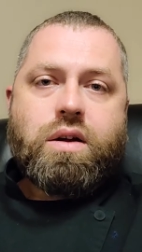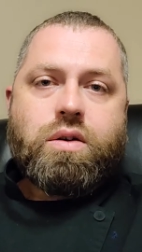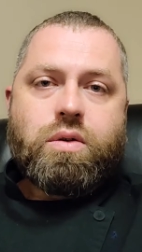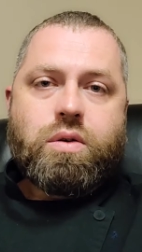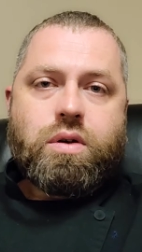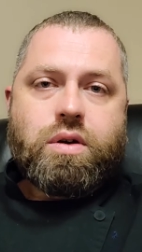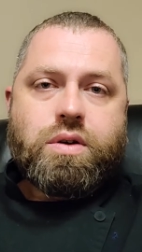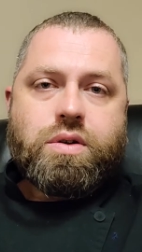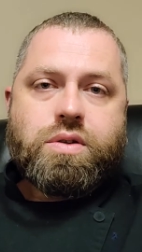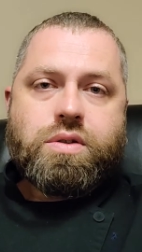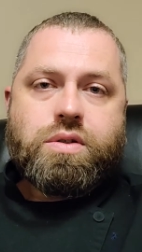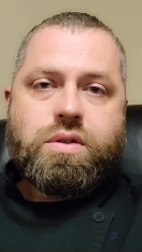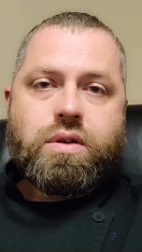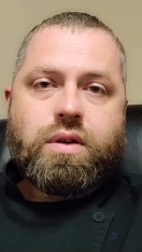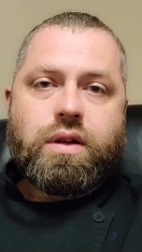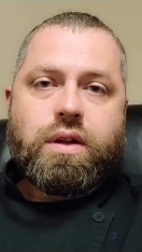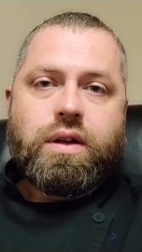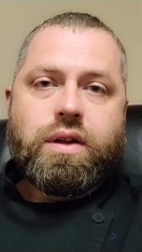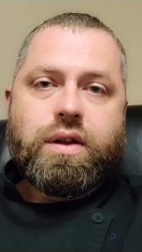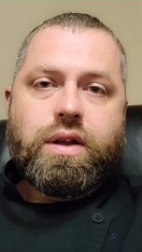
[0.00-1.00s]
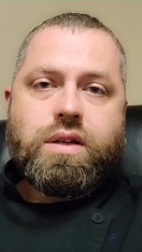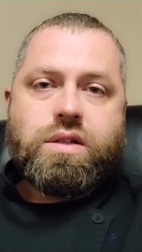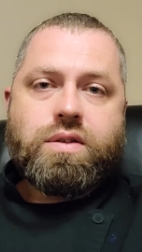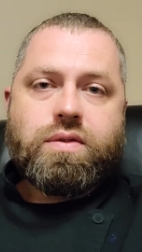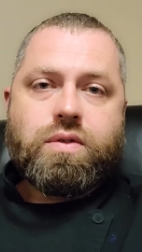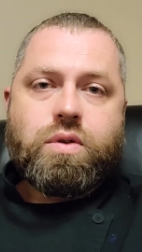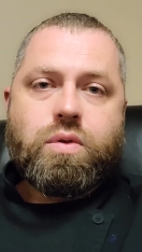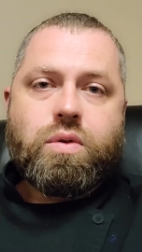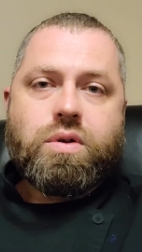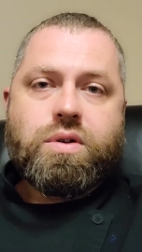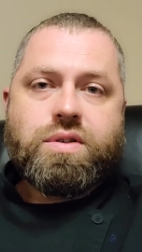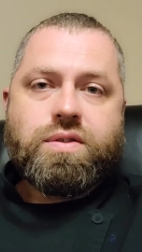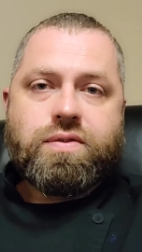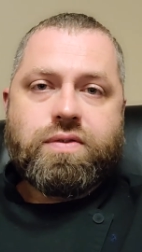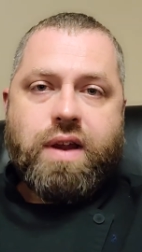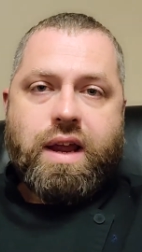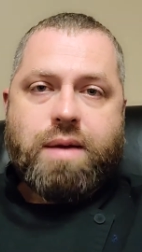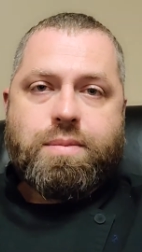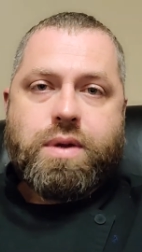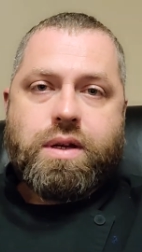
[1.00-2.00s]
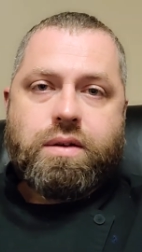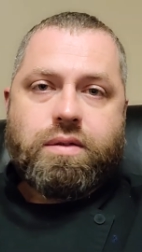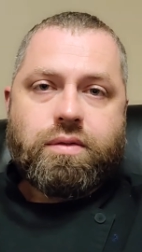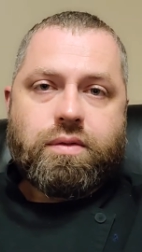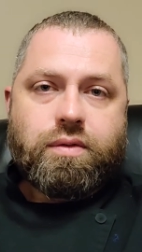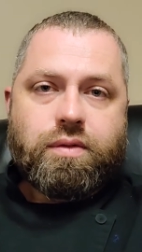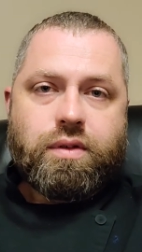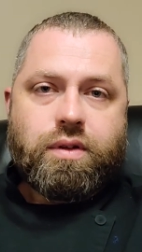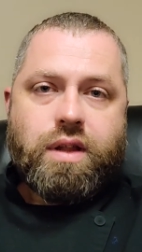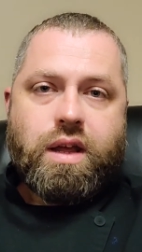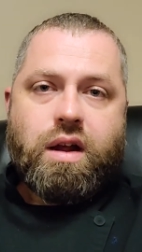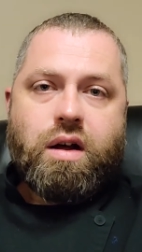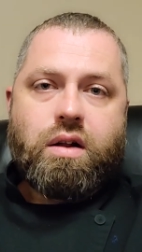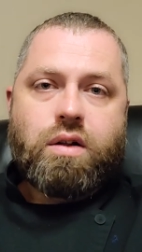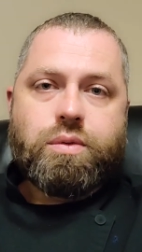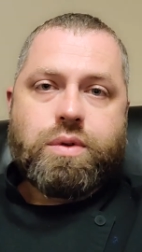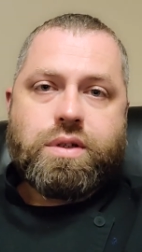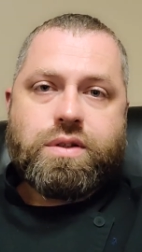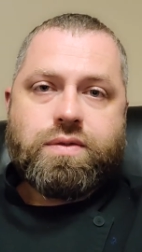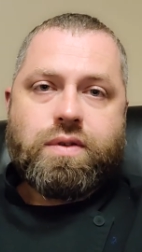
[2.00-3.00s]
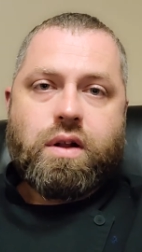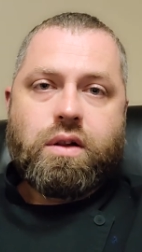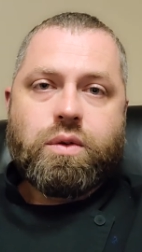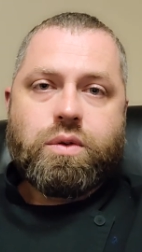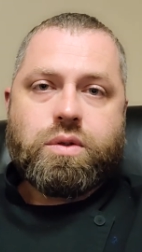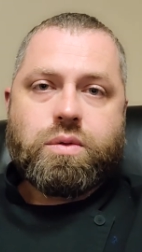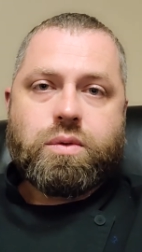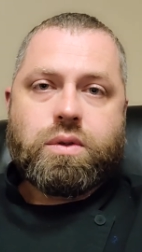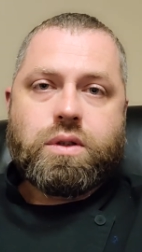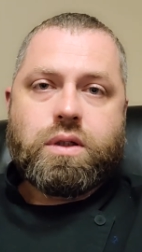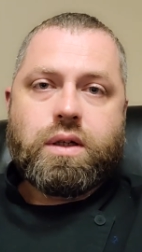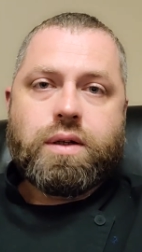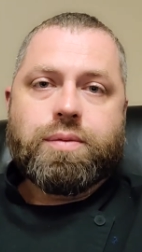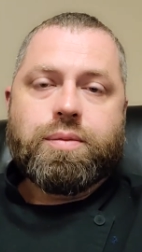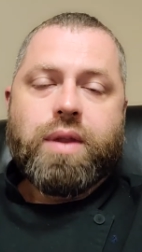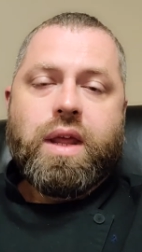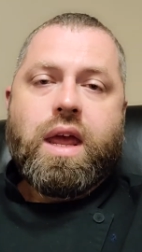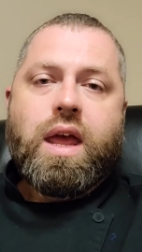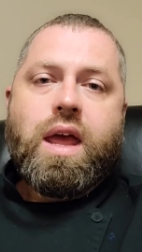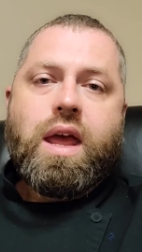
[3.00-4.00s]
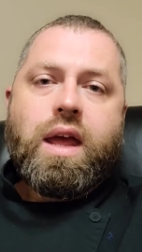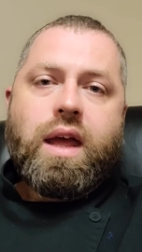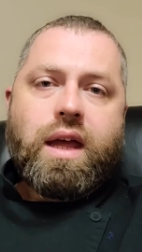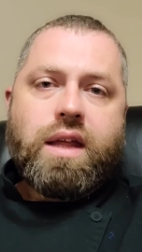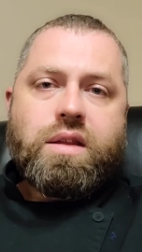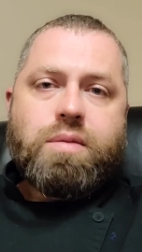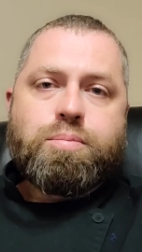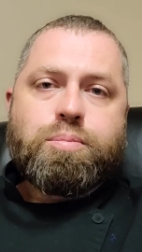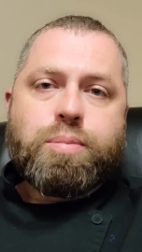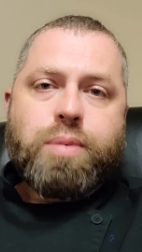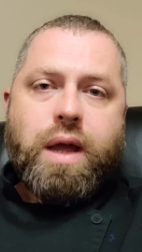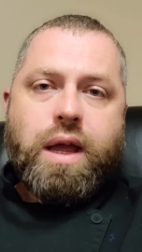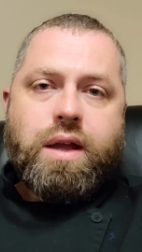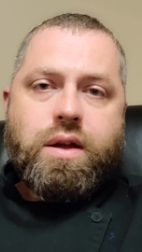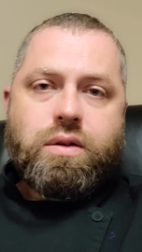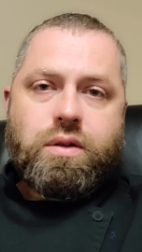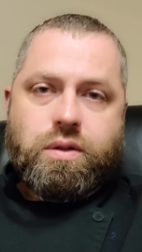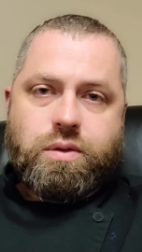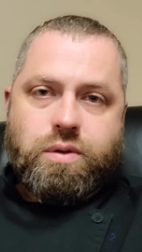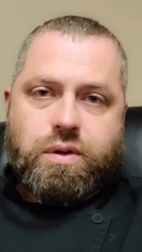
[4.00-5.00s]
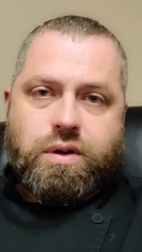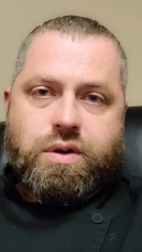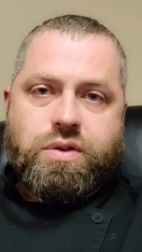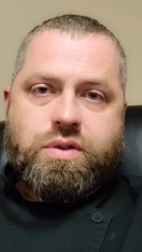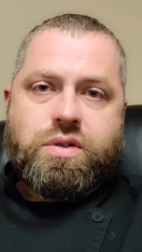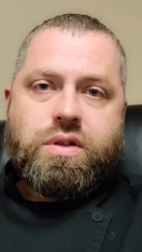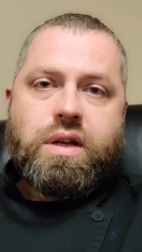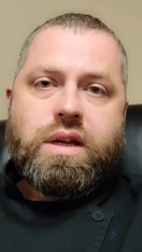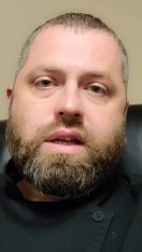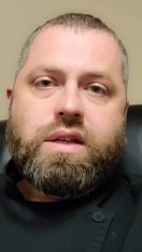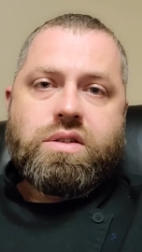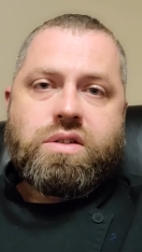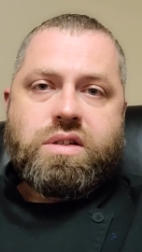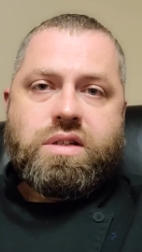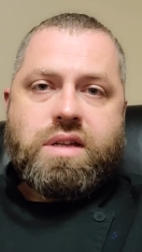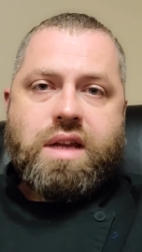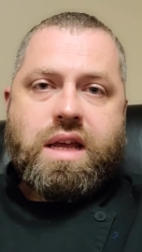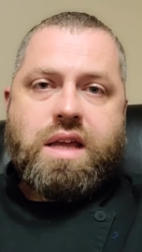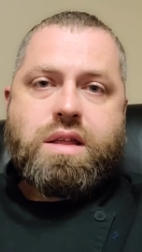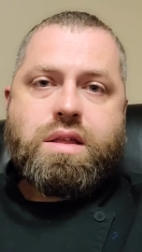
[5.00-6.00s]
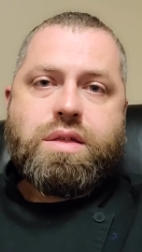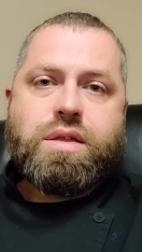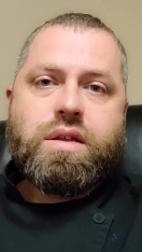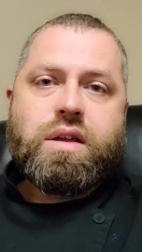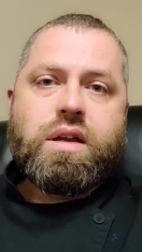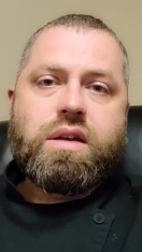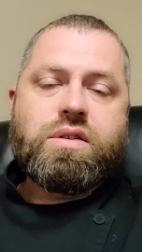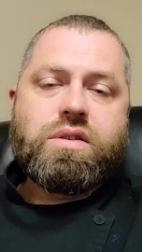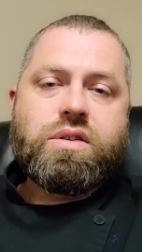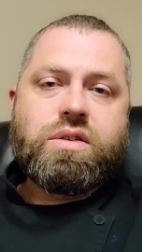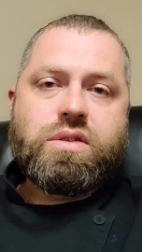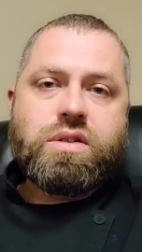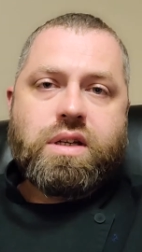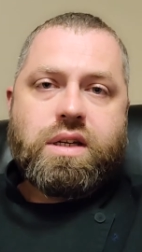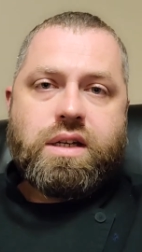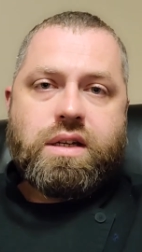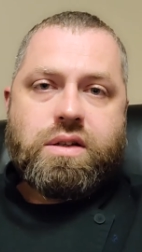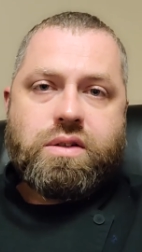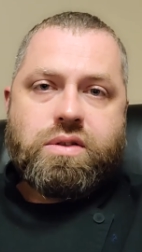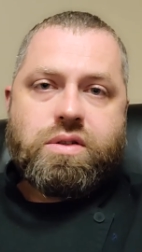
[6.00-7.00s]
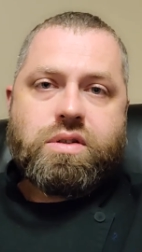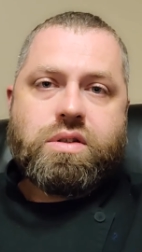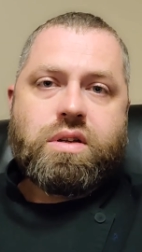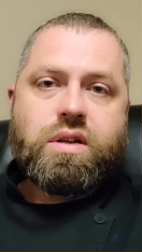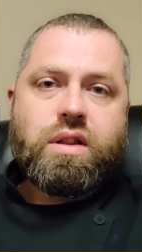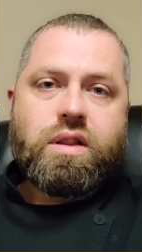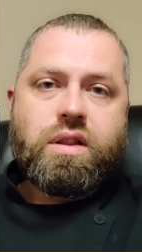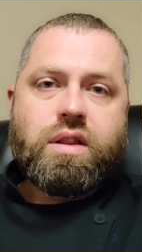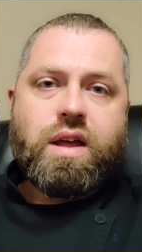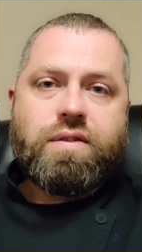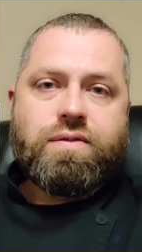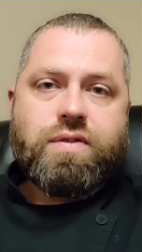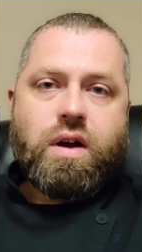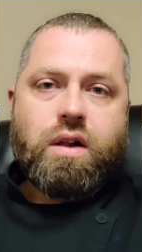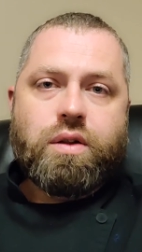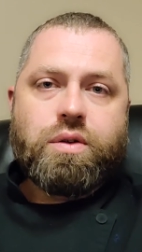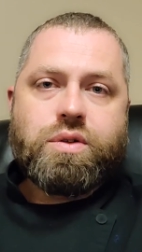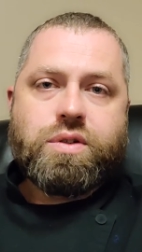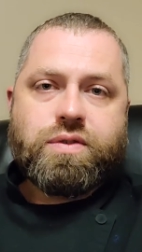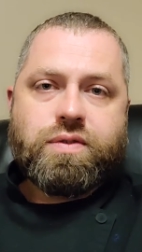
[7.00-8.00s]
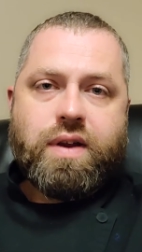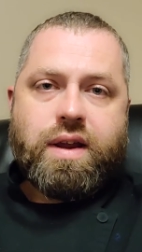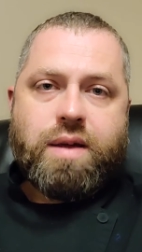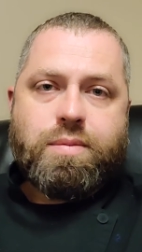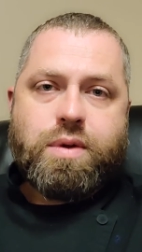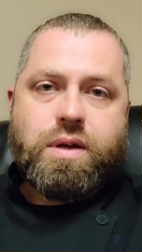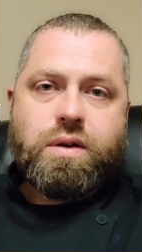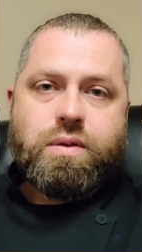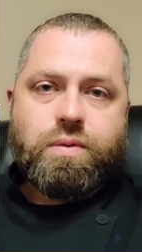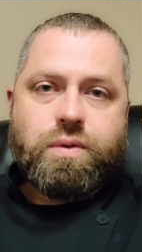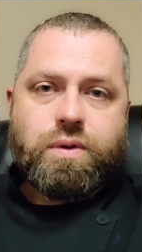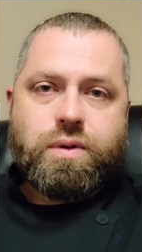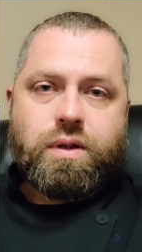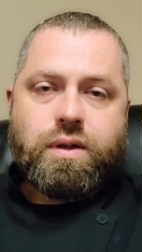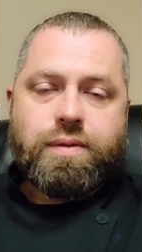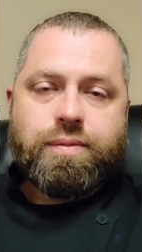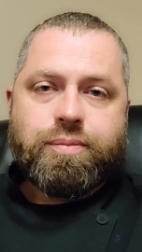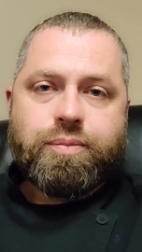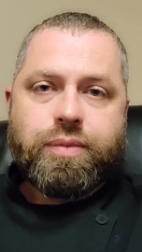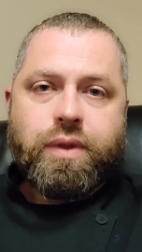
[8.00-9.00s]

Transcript: horse is, of course, famine. That always follows war. And the pale horse is death and disease that follows famine and war.